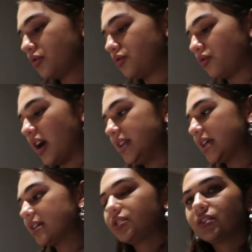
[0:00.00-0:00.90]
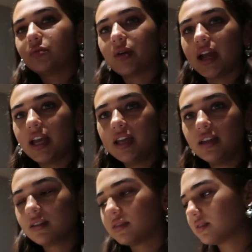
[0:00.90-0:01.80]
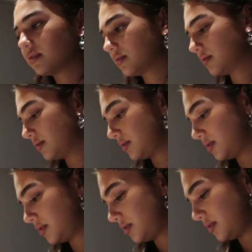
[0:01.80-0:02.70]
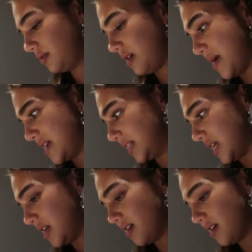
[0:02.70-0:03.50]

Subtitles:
dry texture spray. Amazing.